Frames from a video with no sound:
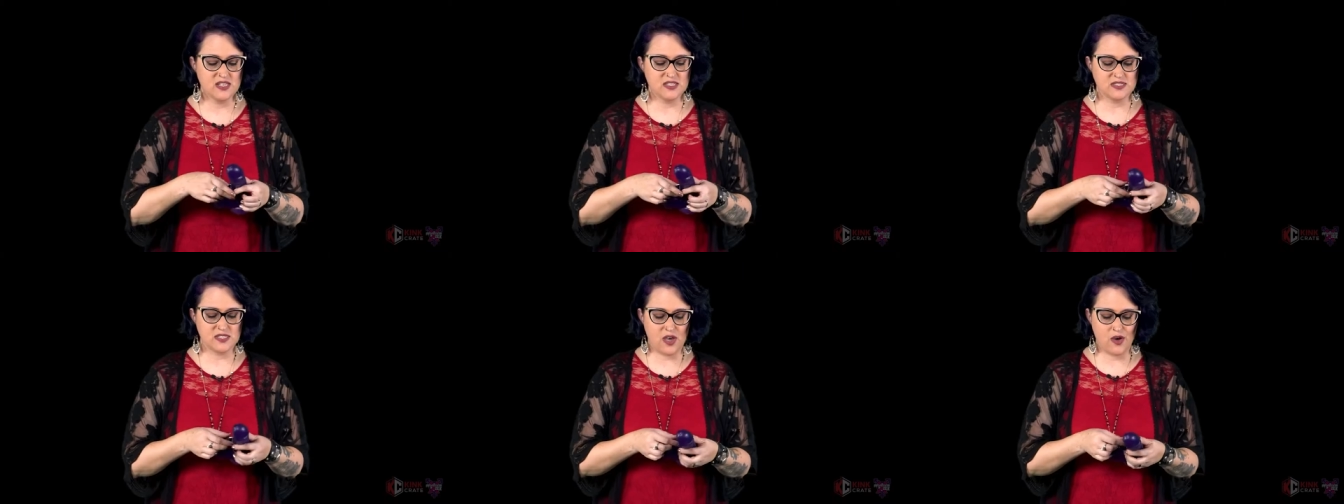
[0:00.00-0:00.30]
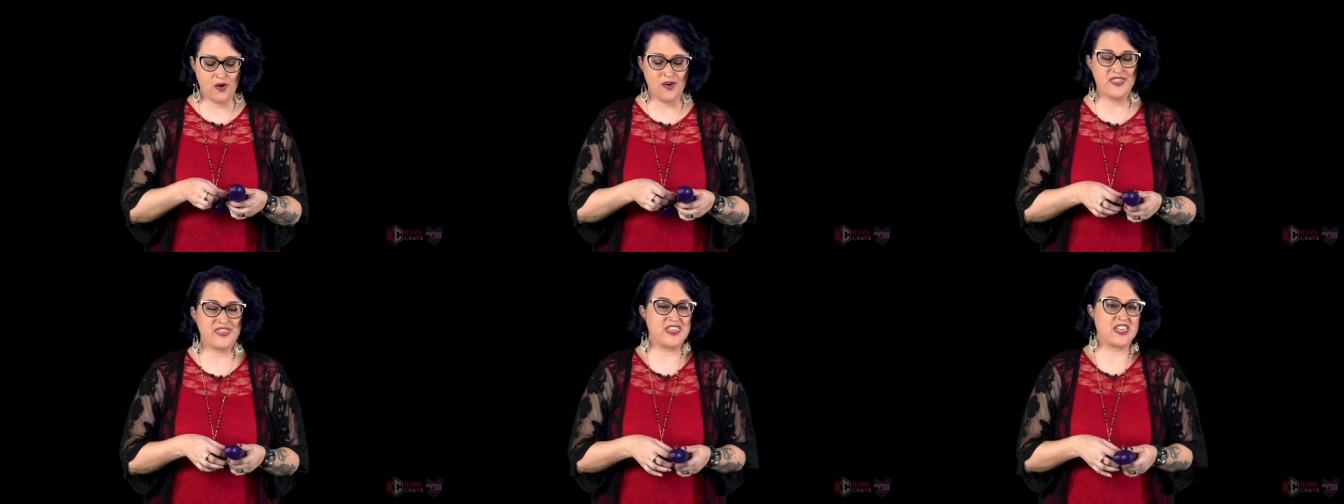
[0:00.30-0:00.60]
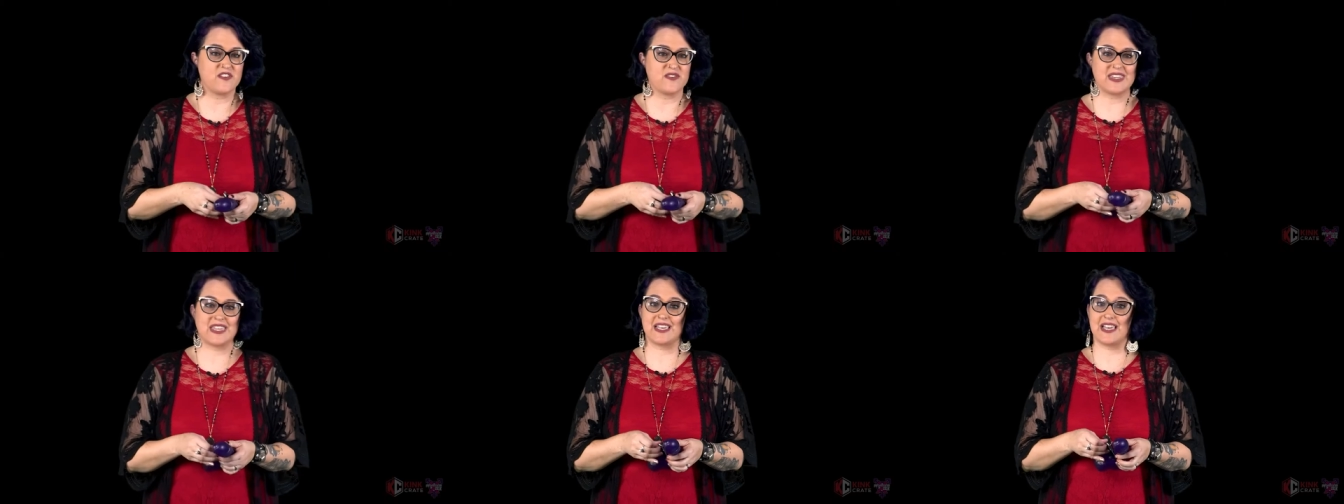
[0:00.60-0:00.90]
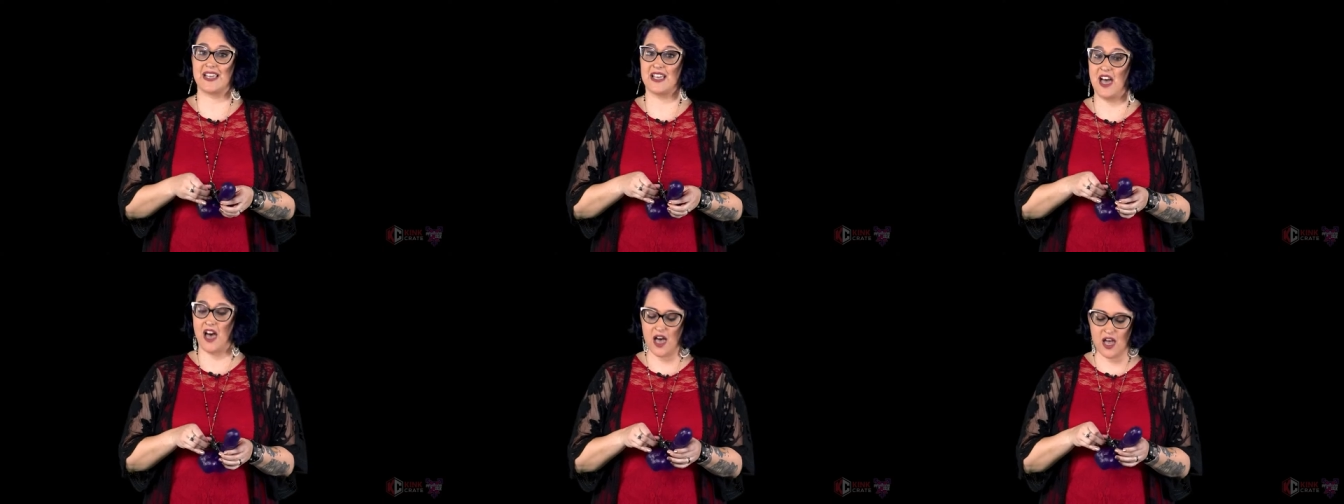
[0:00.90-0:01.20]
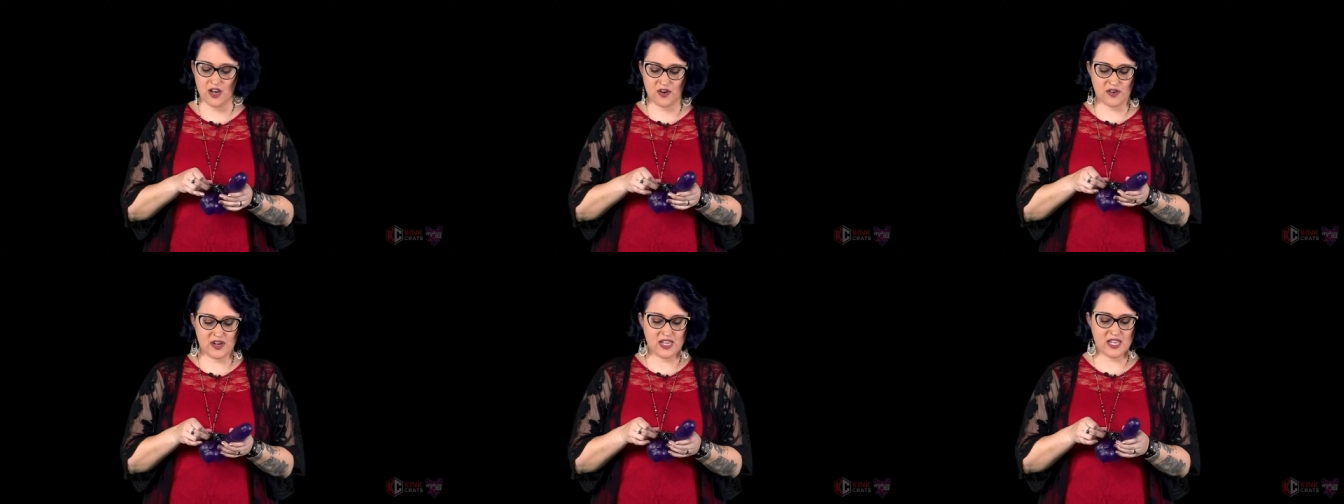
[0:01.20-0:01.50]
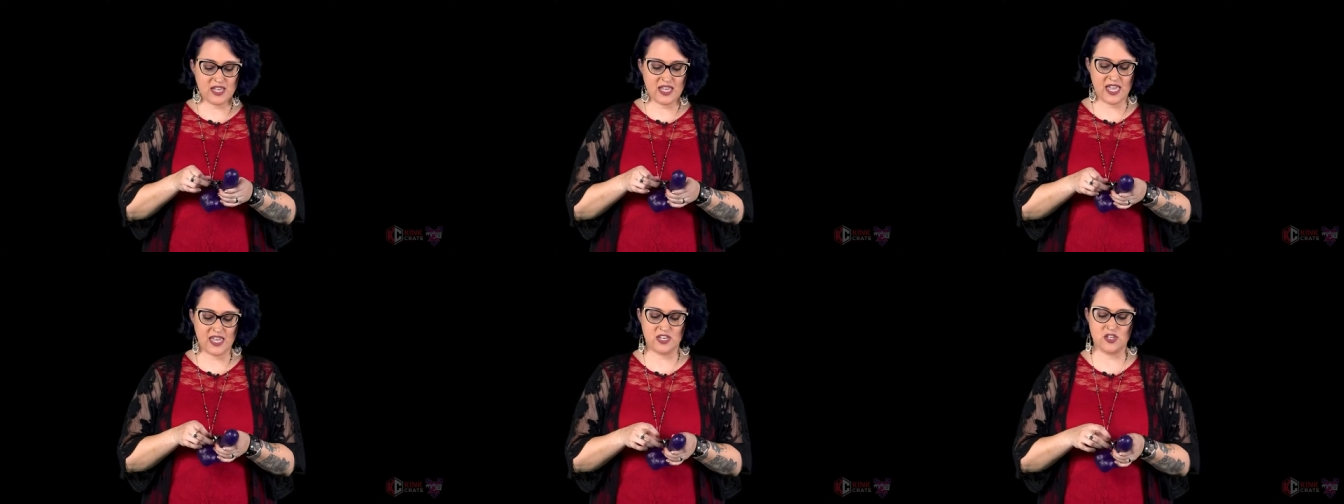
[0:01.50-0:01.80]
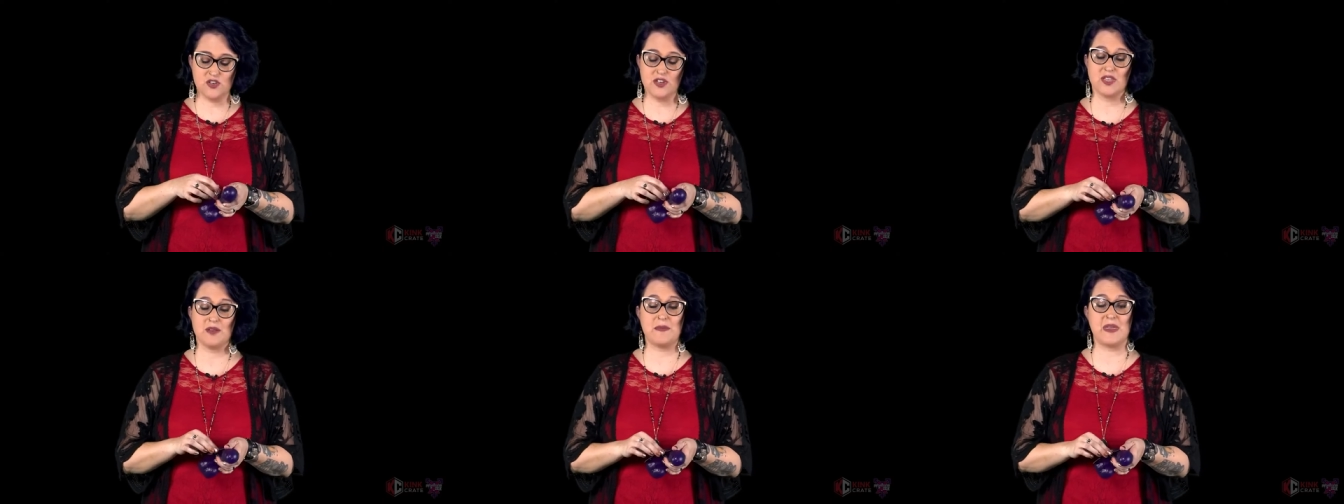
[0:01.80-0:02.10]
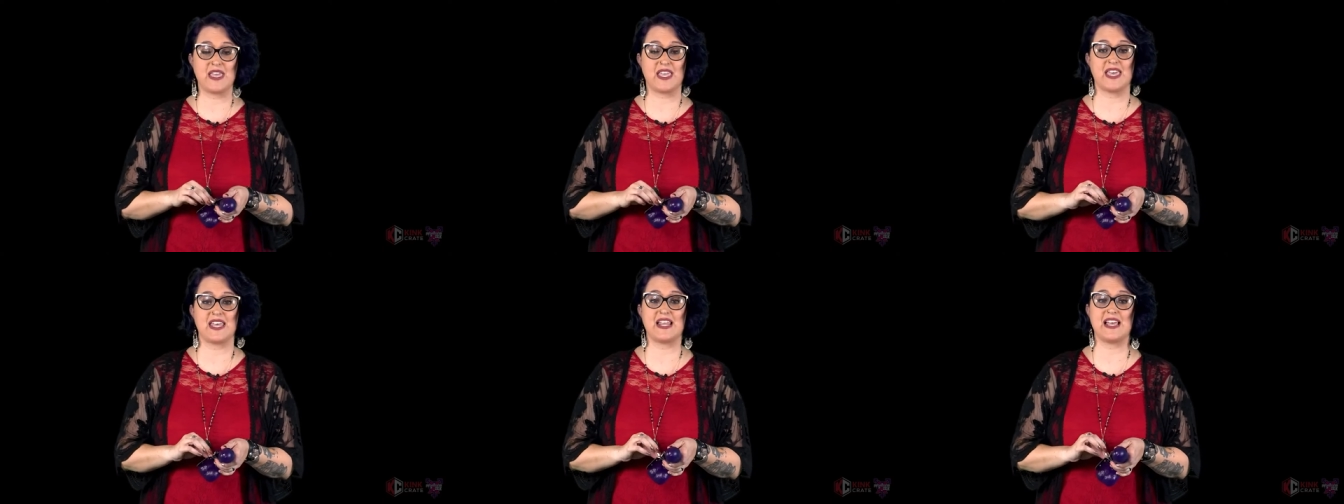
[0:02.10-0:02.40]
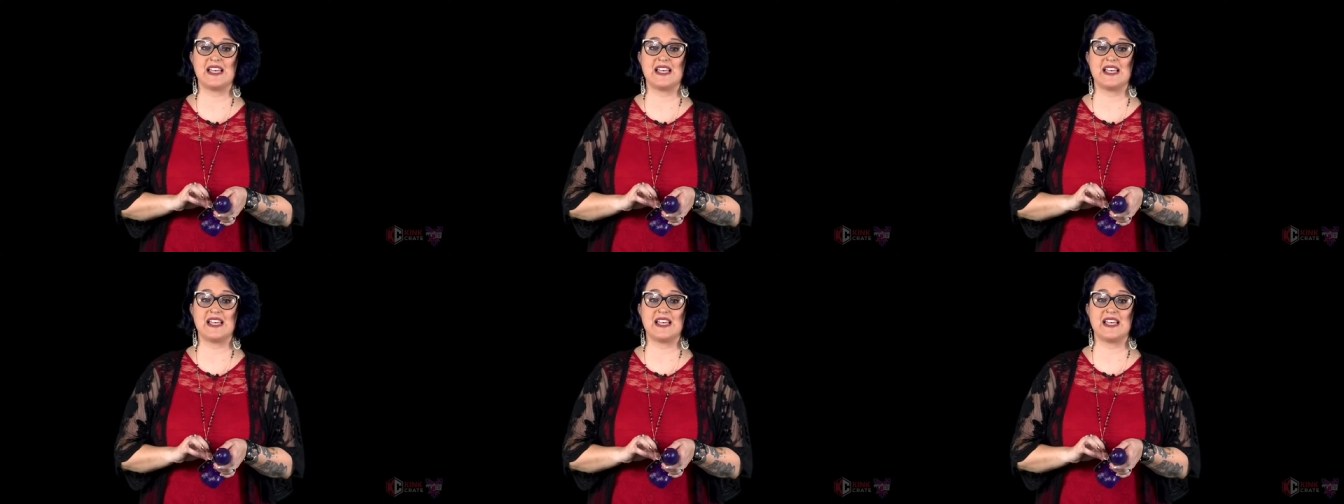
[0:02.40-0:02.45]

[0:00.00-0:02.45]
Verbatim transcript: So think of it like a cock ring and you can make it